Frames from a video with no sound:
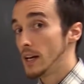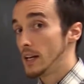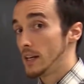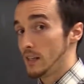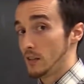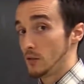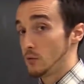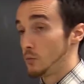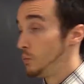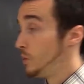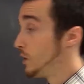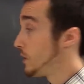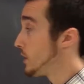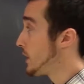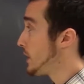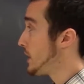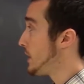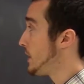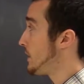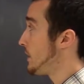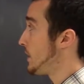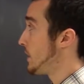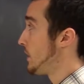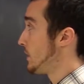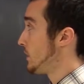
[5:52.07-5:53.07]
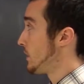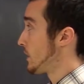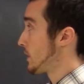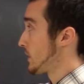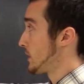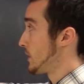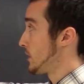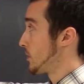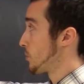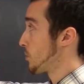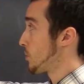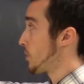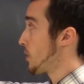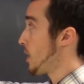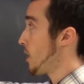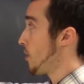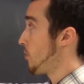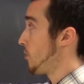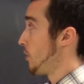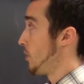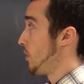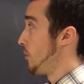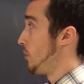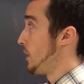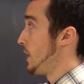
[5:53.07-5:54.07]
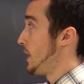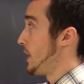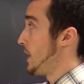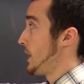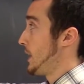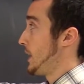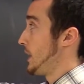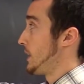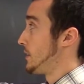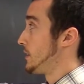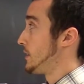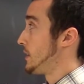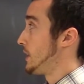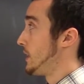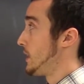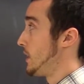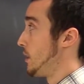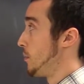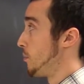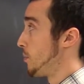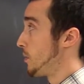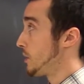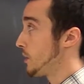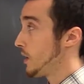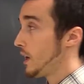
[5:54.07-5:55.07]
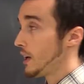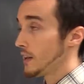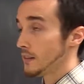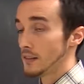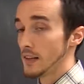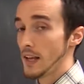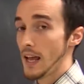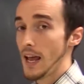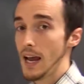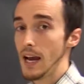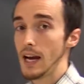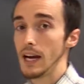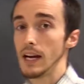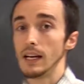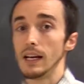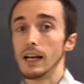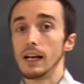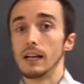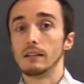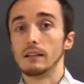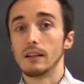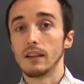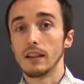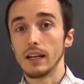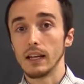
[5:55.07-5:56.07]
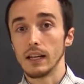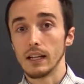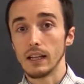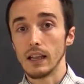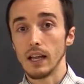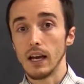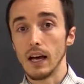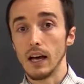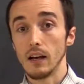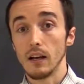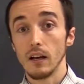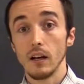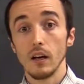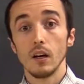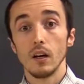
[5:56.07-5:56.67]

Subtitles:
It's really easy to look at this problem and see the +8 and think that,